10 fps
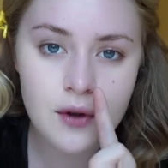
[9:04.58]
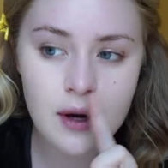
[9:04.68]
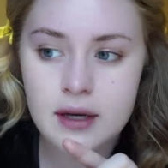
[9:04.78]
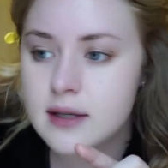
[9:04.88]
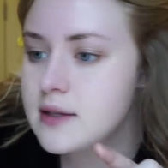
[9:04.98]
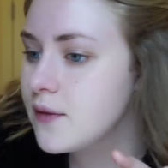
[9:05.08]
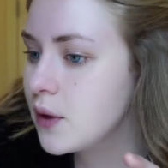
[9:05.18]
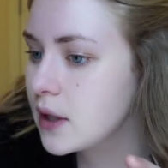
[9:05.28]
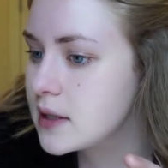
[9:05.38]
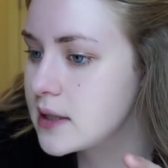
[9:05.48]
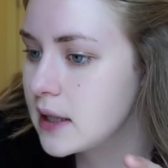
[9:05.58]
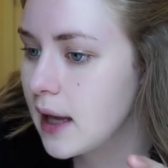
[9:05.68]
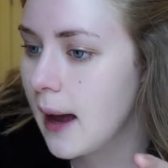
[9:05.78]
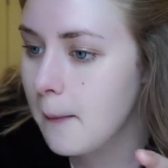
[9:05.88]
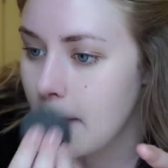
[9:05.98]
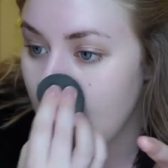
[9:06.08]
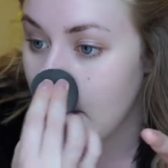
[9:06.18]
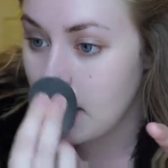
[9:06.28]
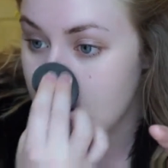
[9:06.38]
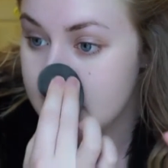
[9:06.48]
the redness, if you can see that, but
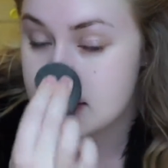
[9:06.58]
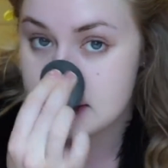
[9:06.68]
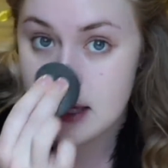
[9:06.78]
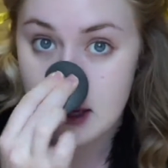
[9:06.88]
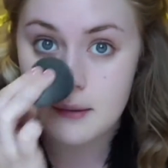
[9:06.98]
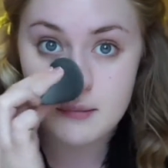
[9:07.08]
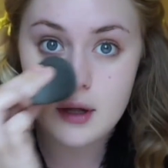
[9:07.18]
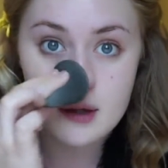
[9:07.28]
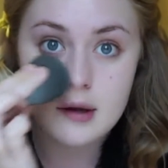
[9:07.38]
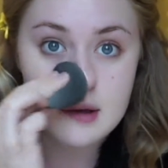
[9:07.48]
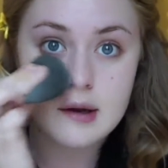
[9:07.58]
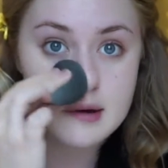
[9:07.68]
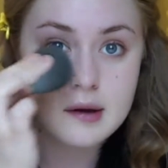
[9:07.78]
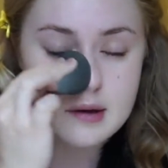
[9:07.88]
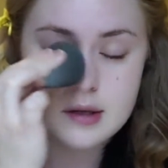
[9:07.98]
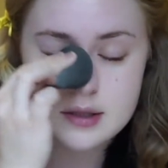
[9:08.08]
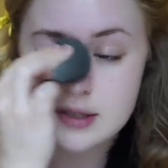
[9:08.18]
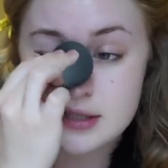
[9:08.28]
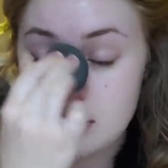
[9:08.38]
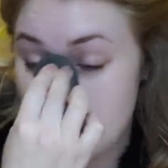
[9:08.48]
there is some
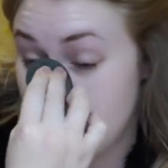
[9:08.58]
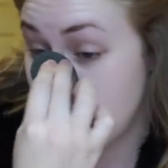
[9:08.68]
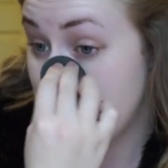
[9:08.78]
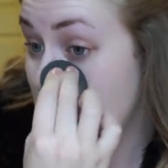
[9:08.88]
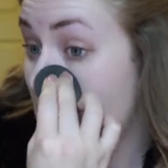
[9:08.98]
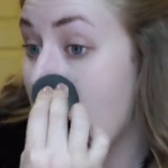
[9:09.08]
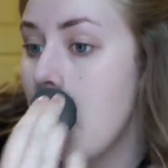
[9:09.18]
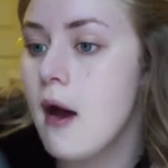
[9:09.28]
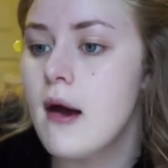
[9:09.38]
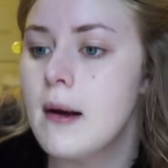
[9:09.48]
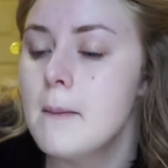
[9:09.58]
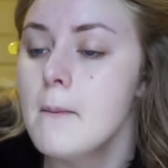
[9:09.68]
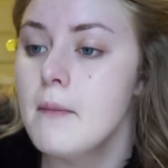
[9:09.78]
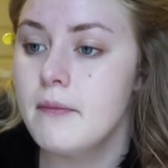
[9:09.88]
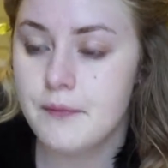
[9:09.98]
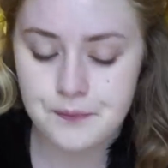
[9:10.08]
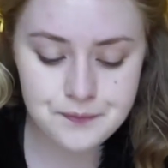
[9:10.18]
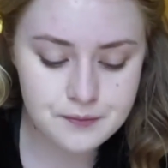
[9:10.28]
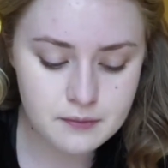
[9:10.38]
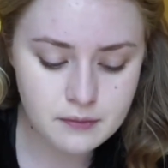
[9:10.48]
still left in there.
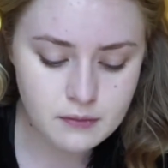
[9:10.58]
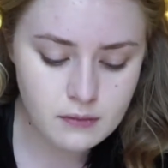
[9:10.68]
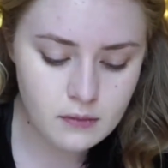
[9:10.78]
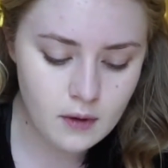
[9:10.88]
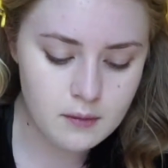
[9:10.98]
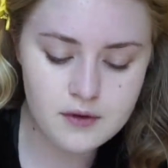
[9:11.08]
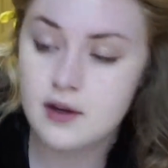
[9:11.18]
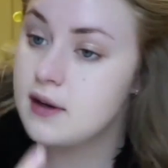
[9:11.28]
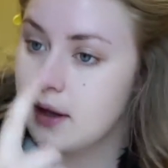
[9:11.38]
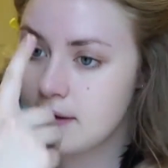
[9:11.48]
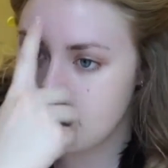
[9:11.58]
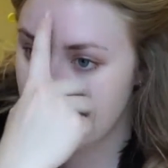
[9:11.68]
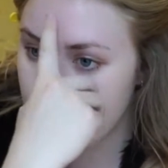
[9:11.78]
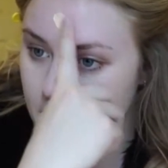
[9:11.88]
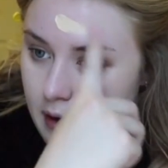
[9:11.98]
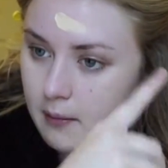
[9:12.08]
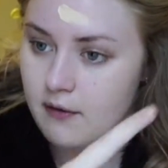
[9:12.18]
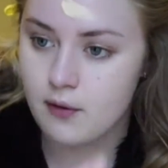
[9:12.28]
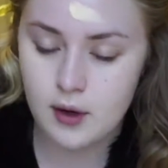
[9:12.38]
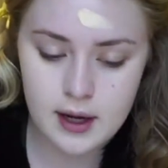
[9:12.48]
I'm just gonna take some and put it on my
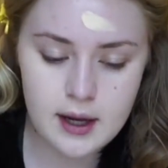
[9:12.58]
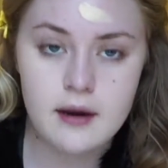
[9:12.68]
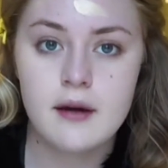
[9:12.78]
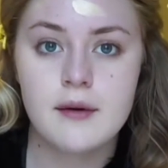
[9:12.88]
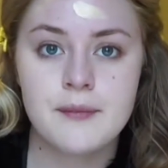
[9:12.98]
forehead.